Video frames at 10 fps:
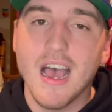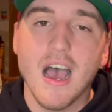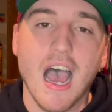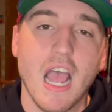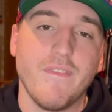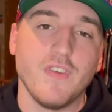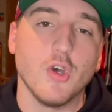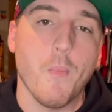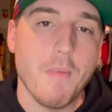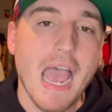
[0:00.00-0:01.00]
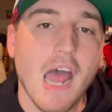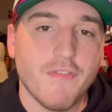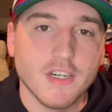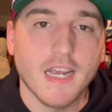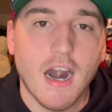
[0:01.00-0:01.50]
I feel bad
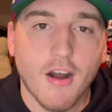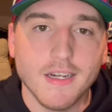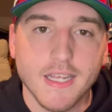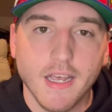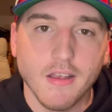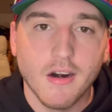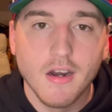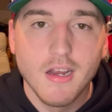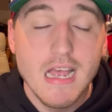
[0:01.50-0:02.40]
for Tyrod Taylor.